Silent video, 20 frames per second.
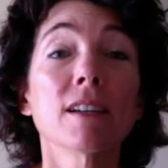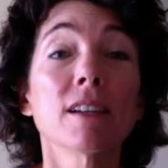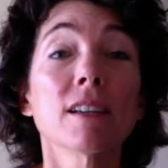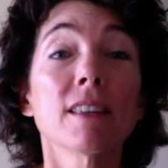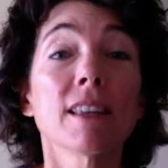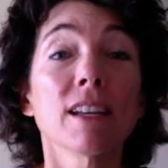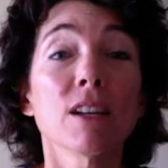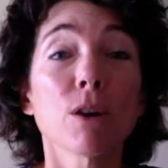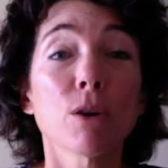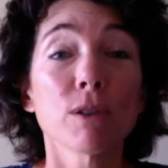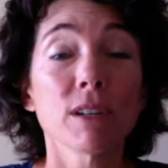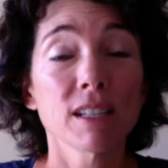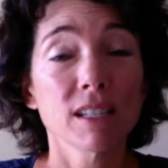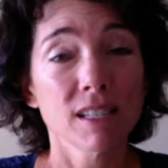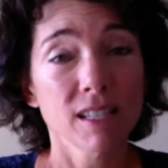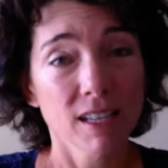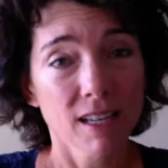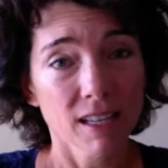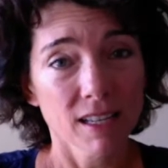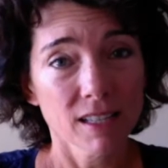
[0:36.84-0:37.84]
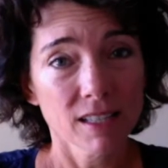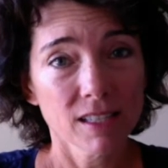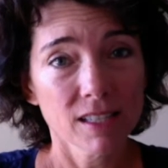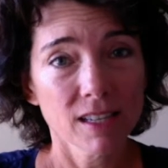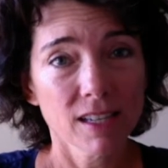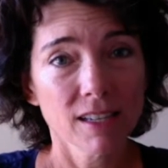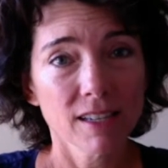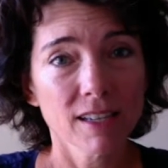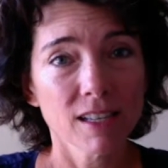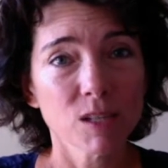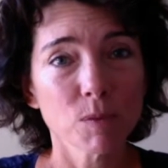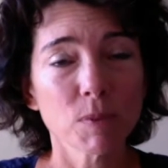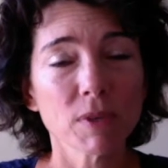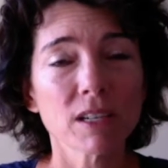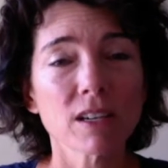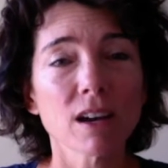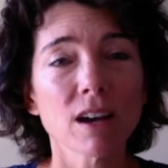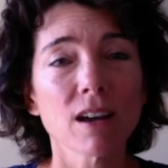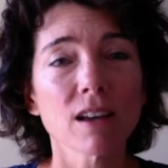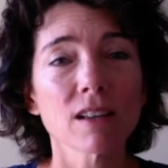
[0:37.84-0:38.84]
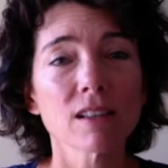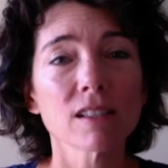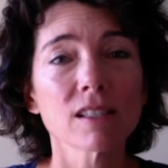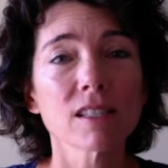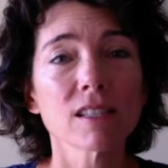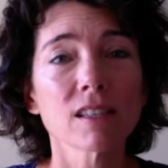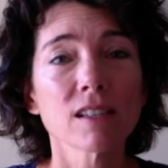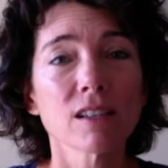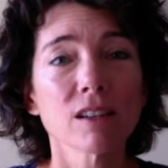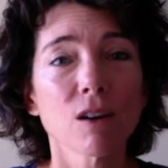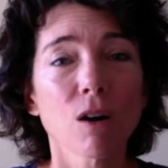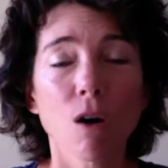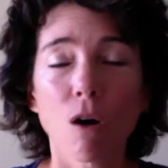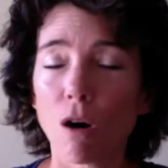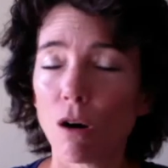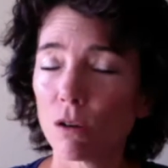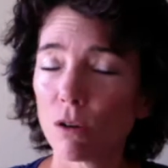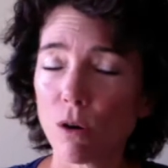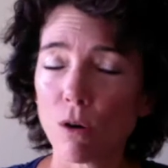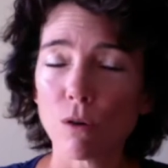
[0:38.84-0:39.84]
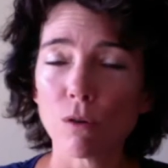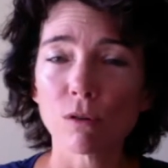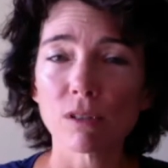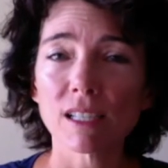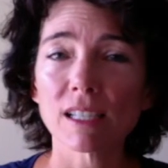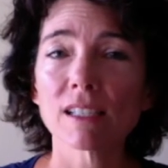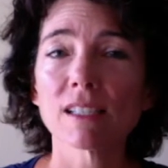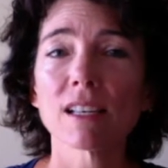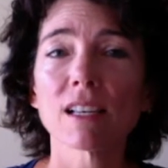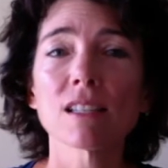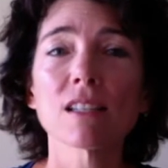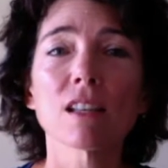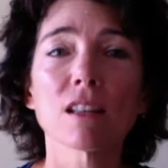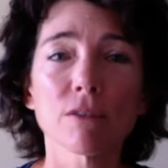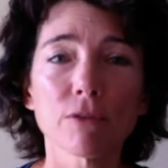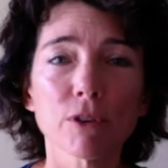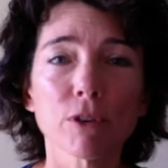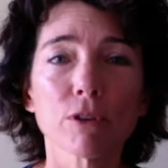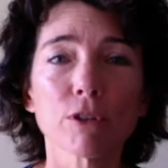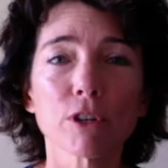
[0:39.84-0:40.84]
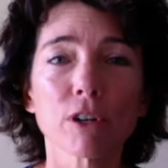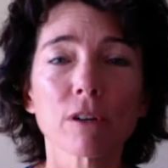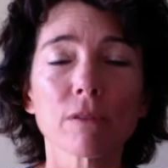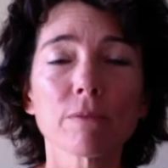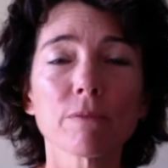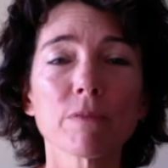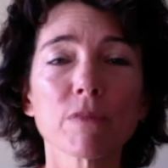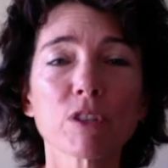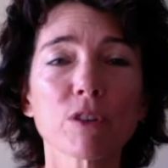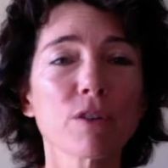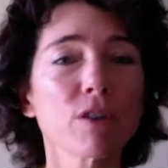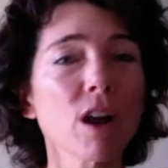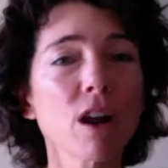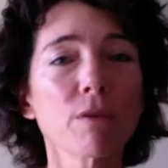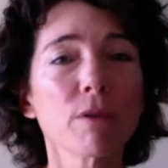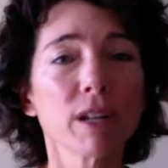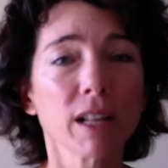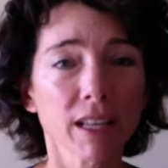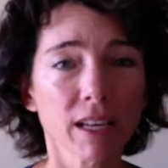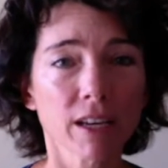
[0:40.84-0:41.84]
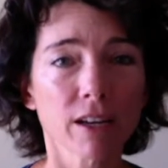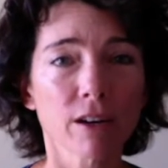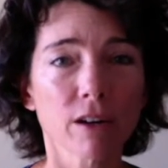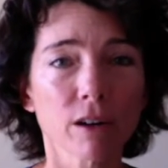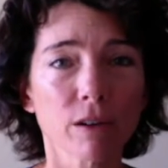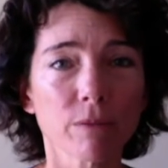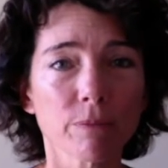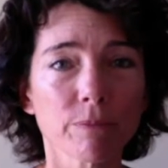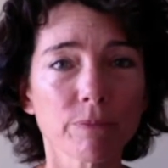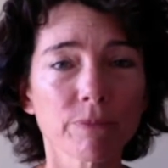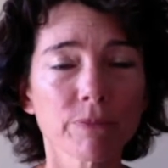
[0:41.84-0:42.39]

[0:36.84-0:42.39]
They Don't Exist, is because all goals exist in the future. So they're not really here.